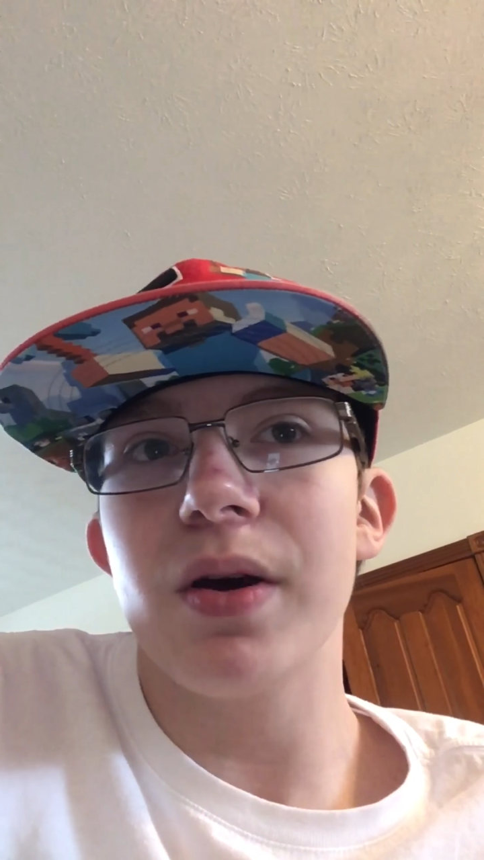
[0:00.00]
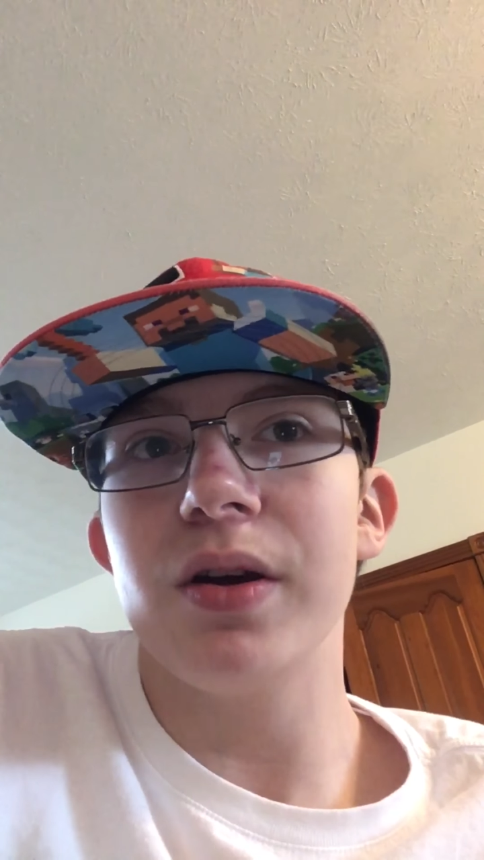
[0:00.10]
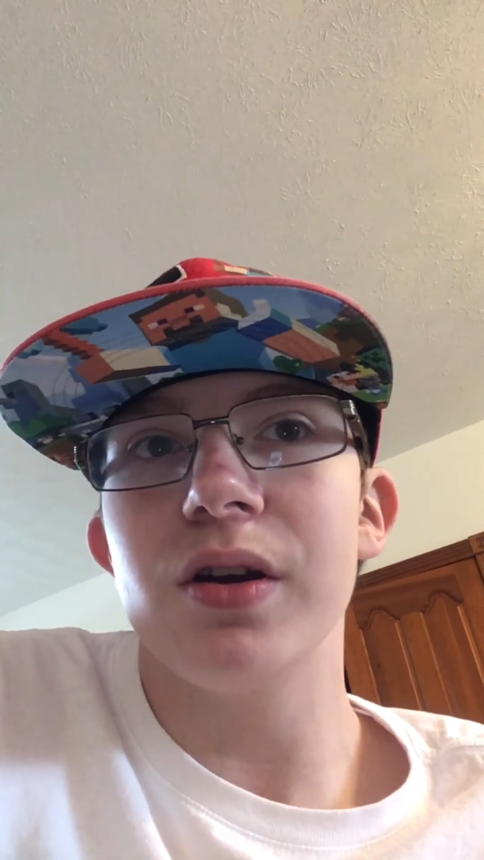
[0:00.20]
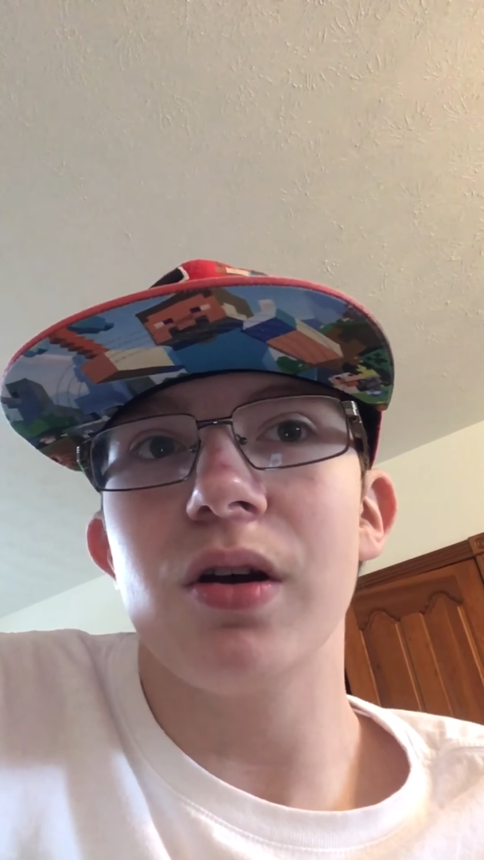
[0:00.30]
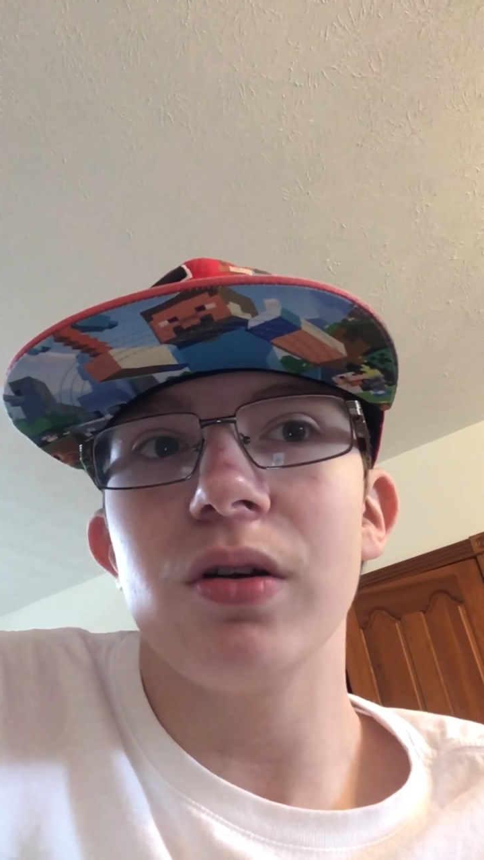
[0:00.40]
but
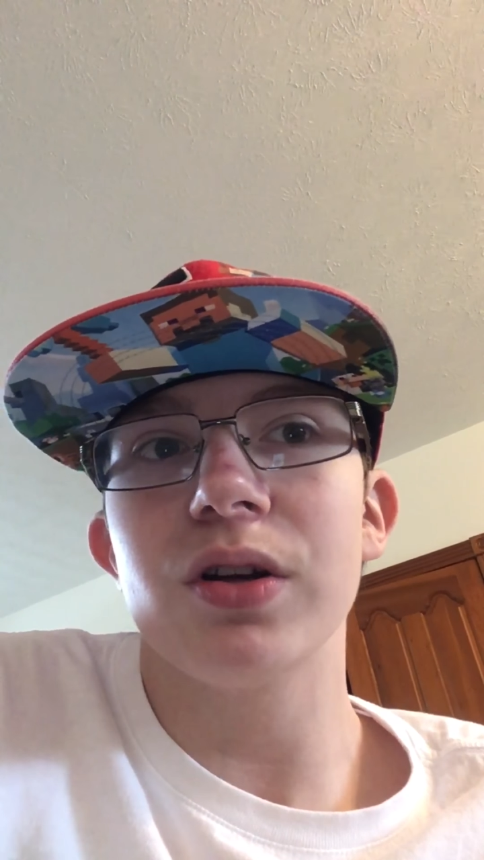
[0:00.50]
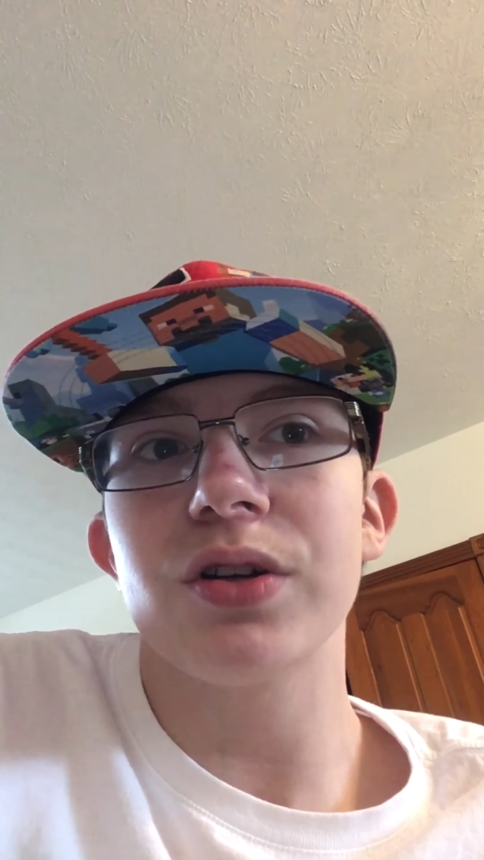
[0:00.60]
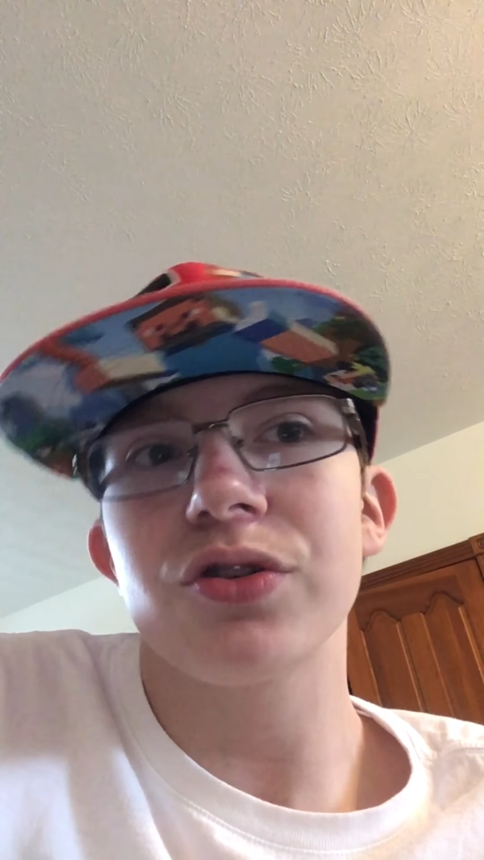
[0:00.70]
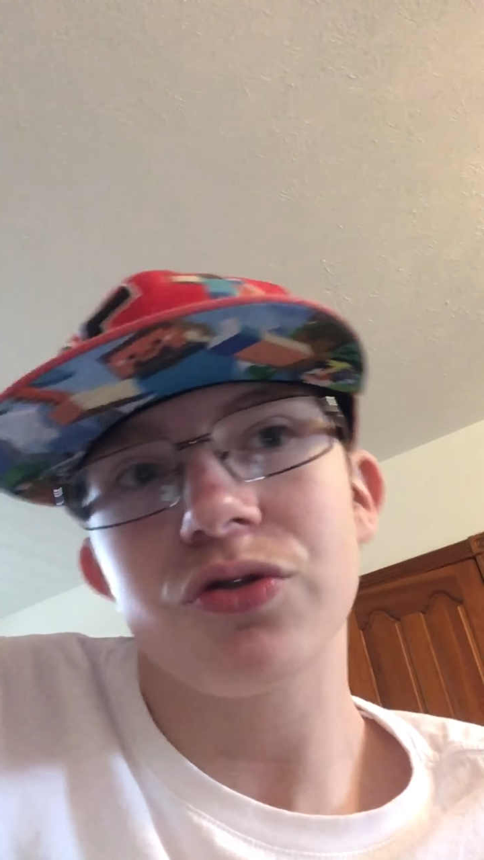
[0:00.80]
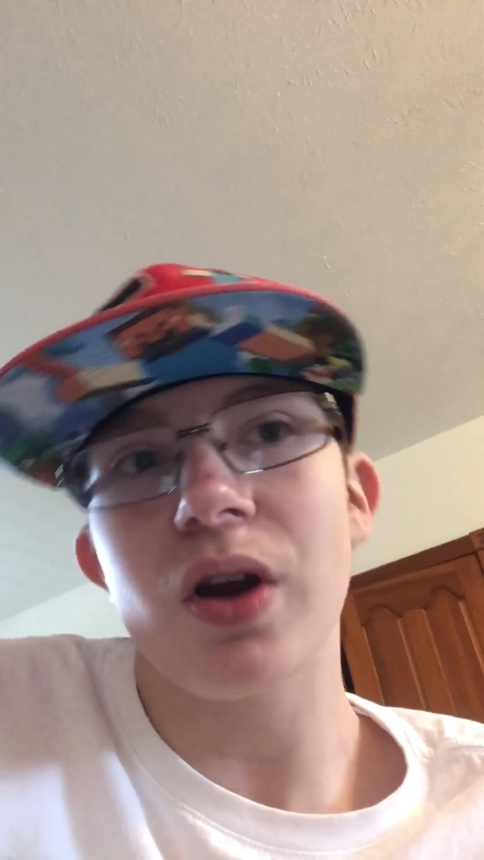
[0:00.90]
you know,
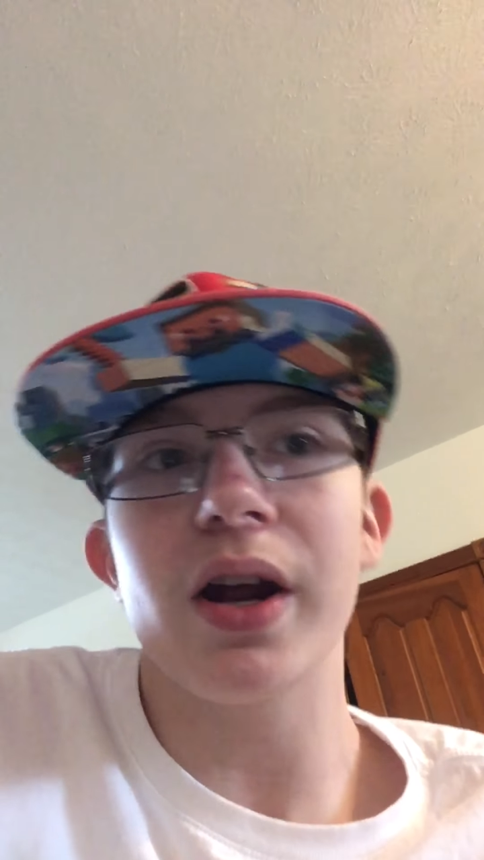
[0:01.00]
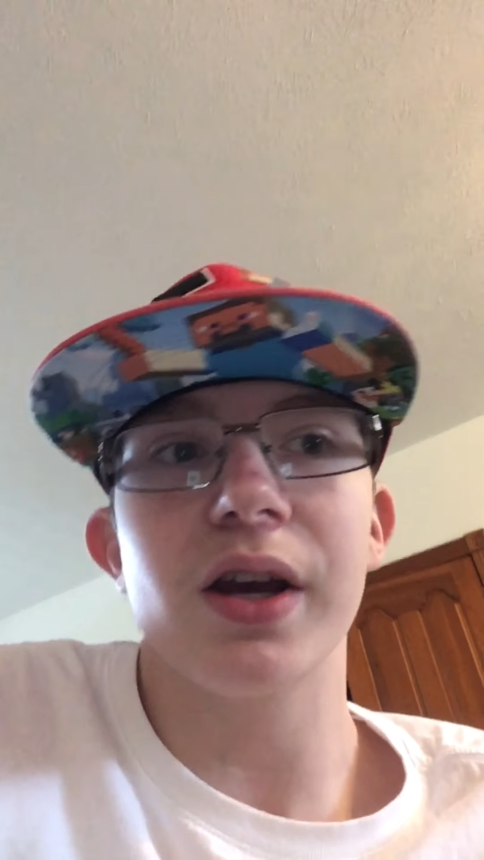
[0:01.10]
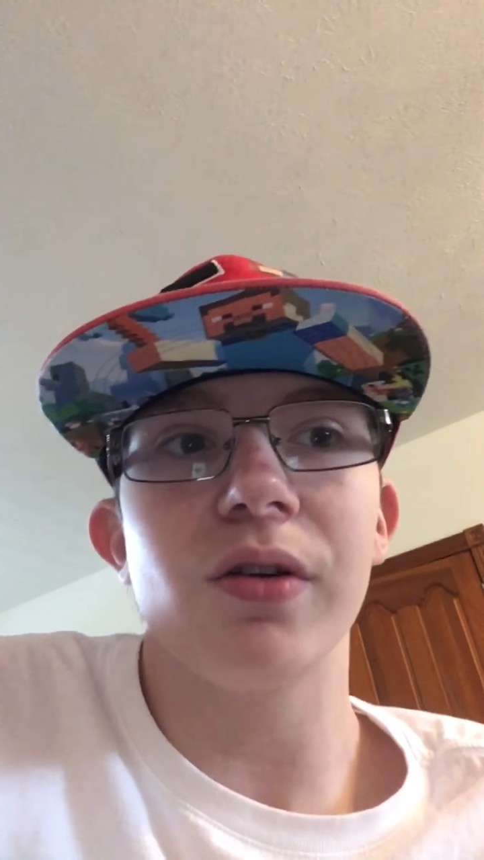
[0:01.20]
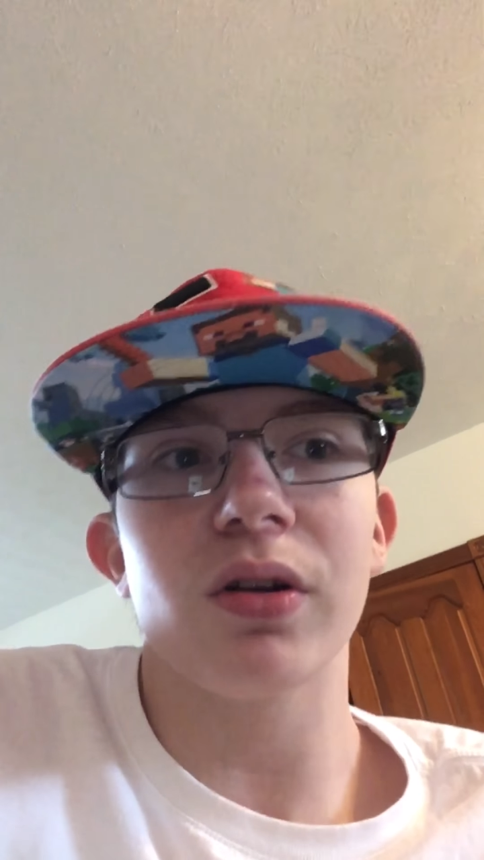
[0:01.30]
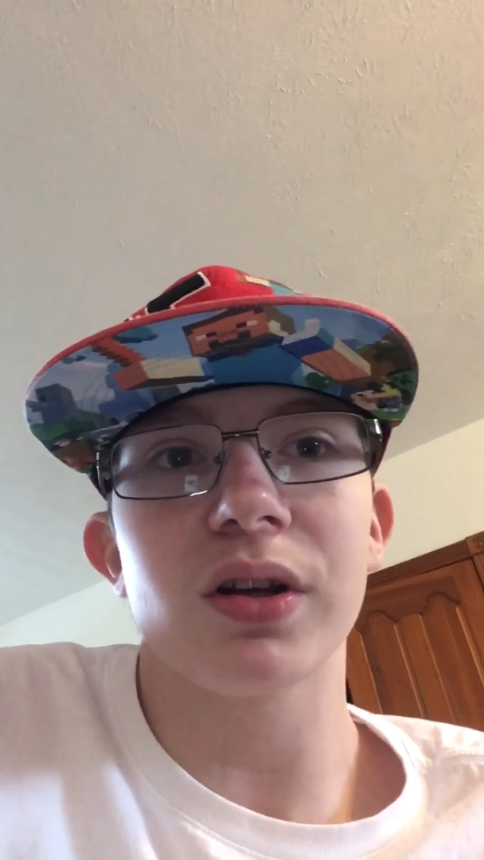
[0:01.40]
just try to
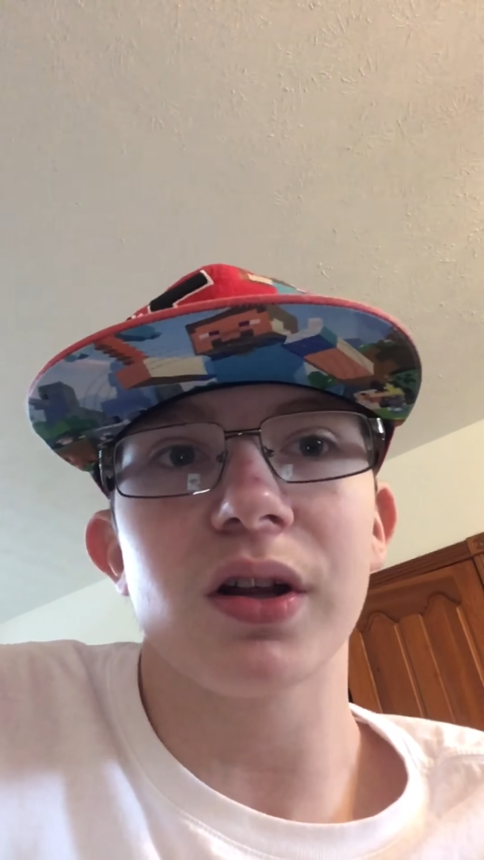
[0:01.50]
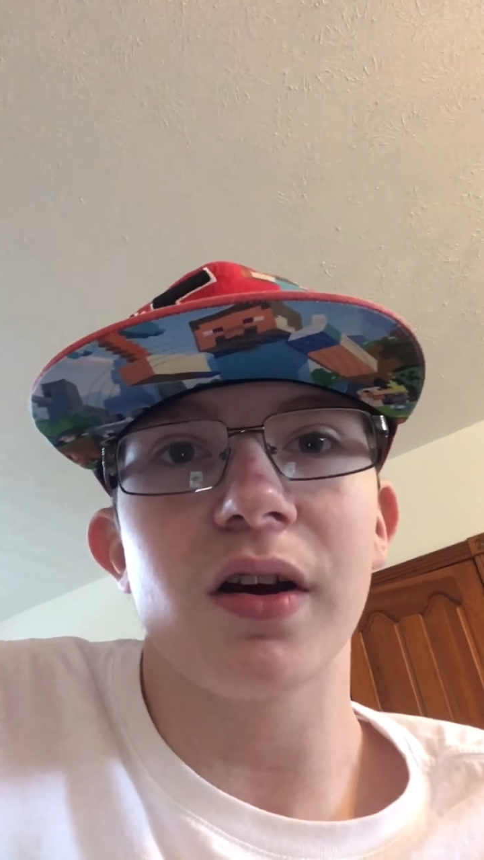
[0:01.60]
get you all to